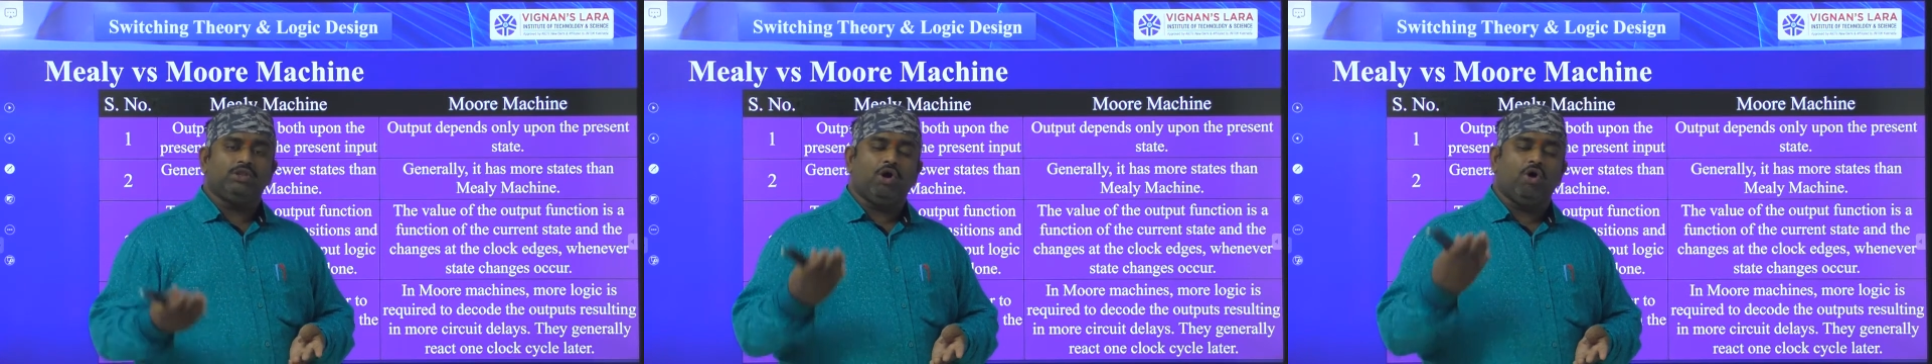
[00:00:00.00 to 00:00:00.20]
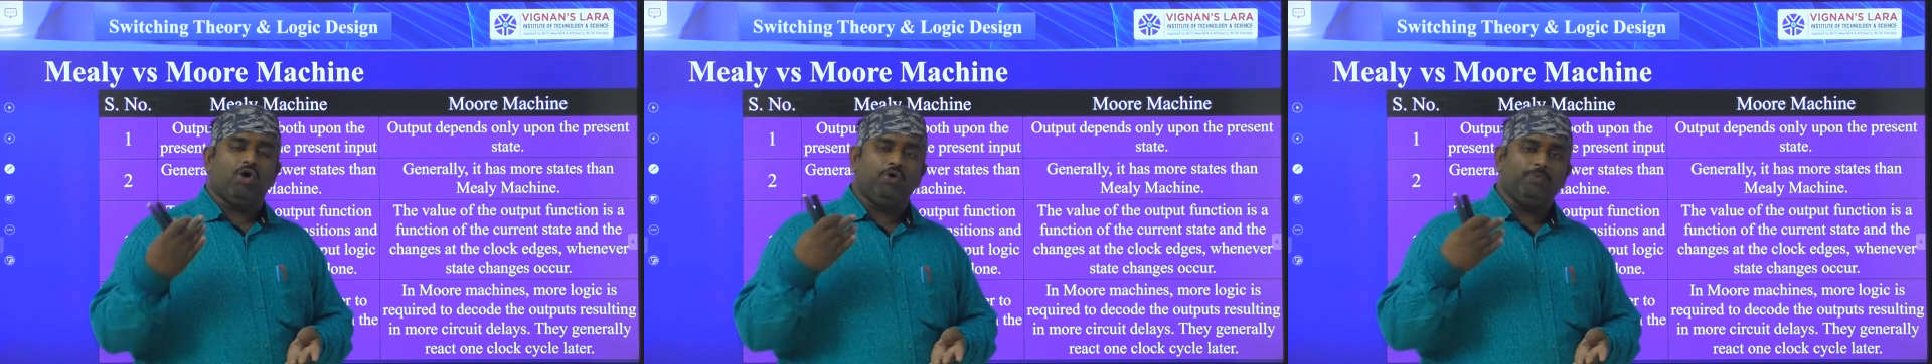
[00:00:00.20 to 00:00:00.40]

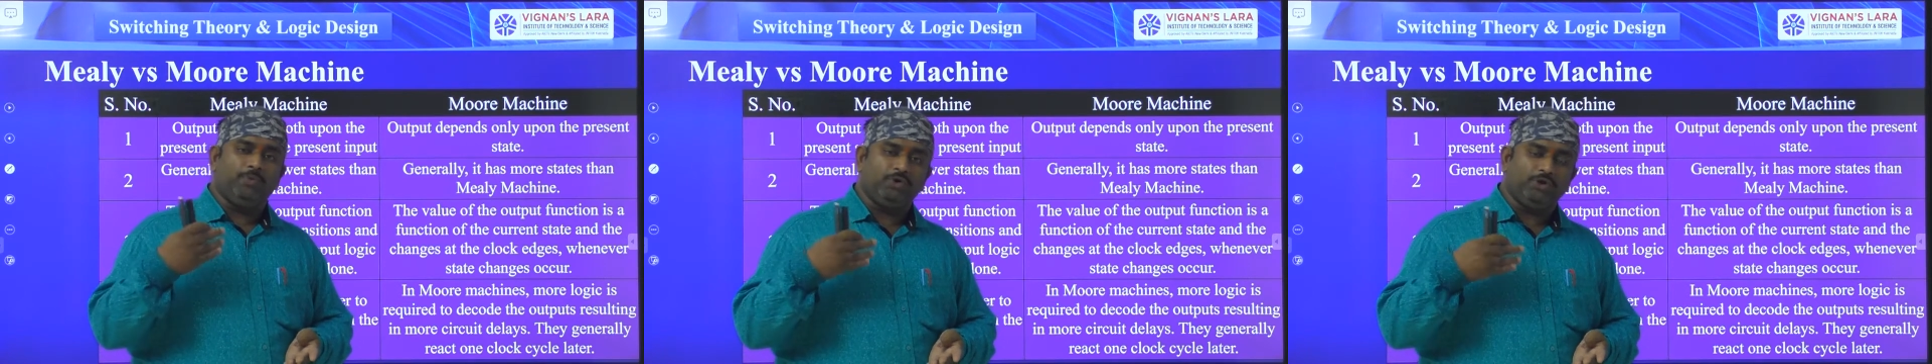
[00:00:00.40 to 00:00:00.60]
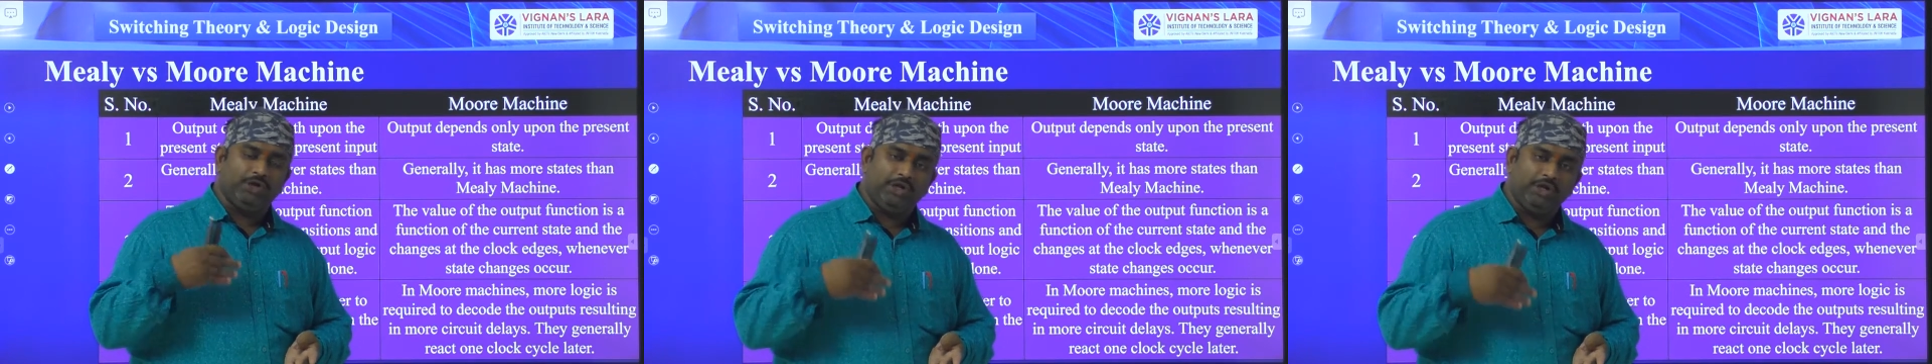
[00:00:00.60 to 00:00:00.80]
the
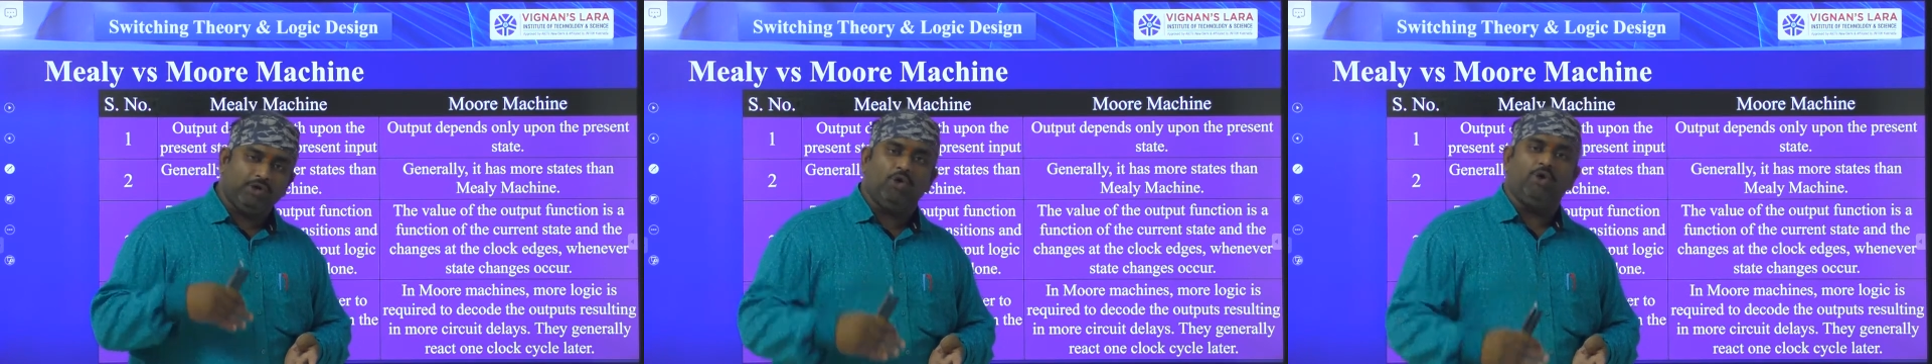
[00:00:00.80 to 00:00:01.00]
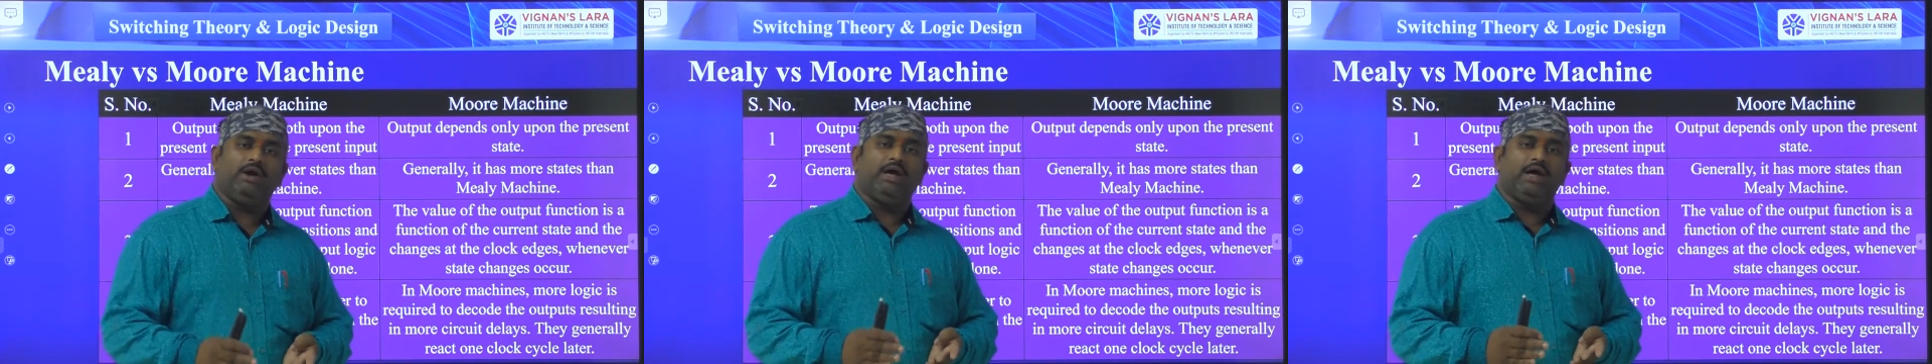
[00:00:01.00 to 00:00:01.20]
output
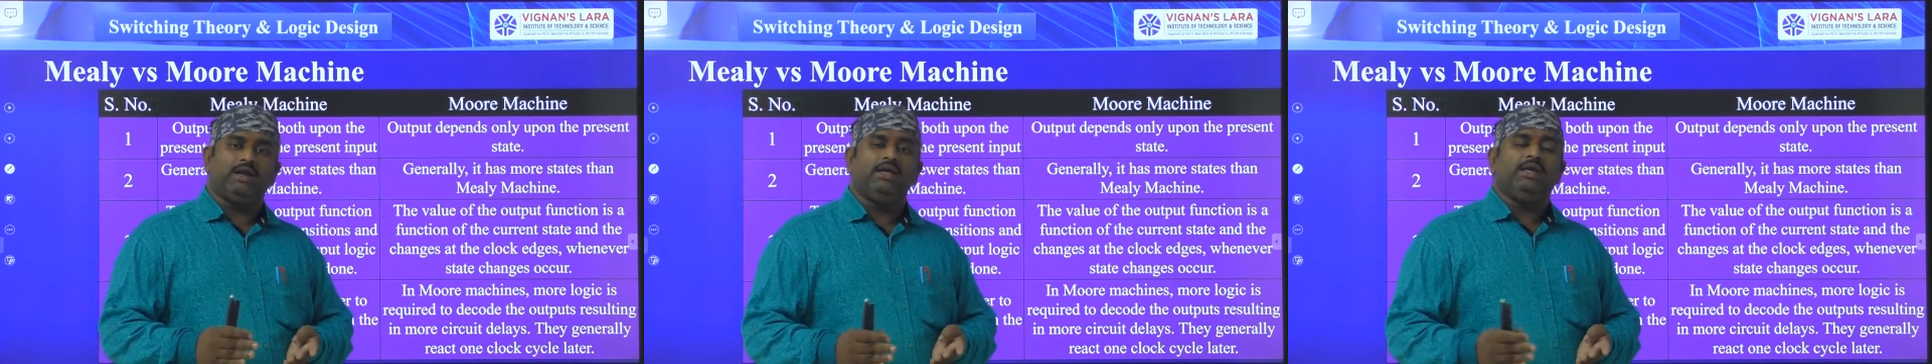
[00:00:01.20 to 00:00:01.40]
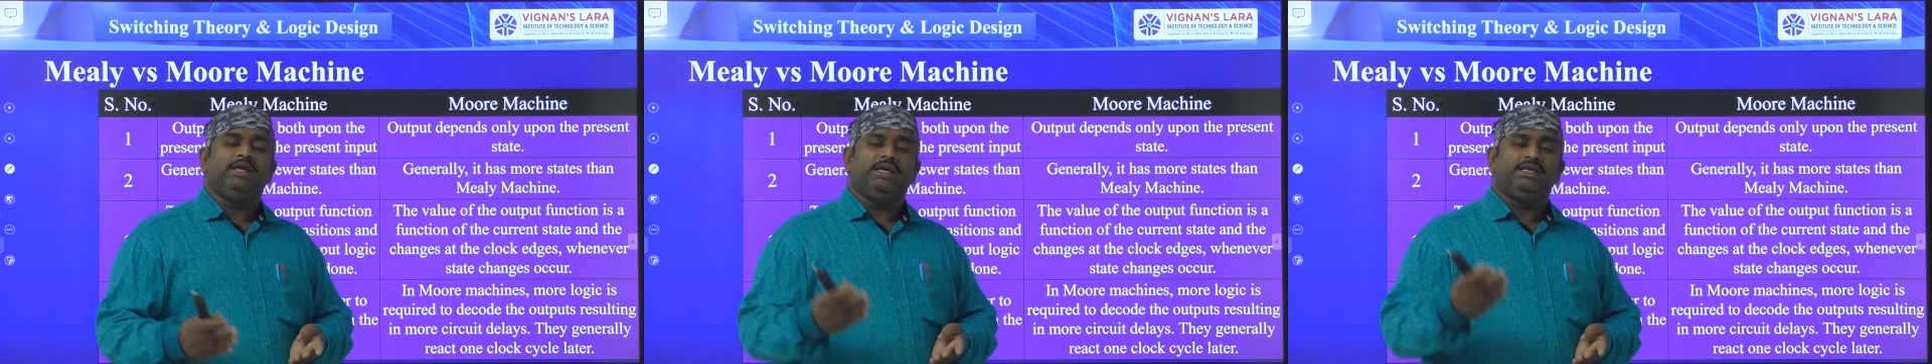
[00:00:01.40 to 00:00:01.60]
decoder